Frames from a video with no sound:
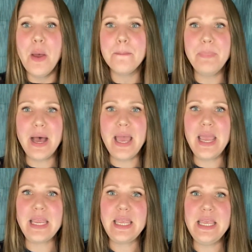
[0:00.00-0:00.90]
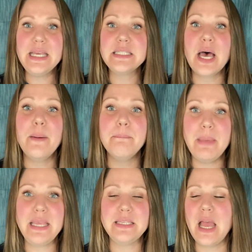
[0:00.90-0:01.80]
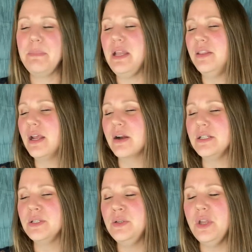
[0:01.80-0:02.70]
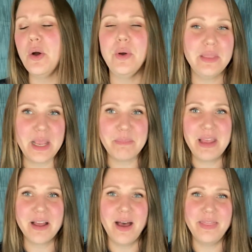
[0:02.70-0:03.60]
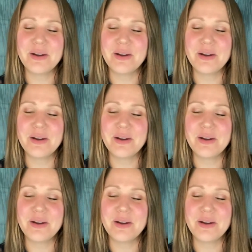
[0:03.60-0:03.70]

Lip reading: But he is amazing. I mean, there is no one like my God.